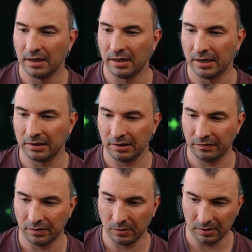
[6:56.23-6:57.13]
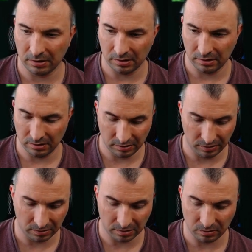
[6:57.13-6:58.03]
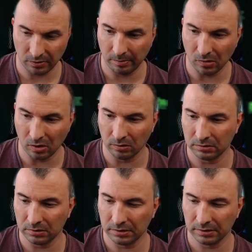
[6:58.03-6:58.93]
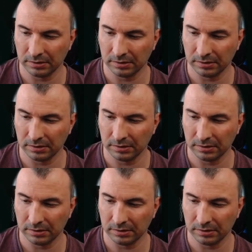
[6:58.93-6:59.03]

And if you will use the remote,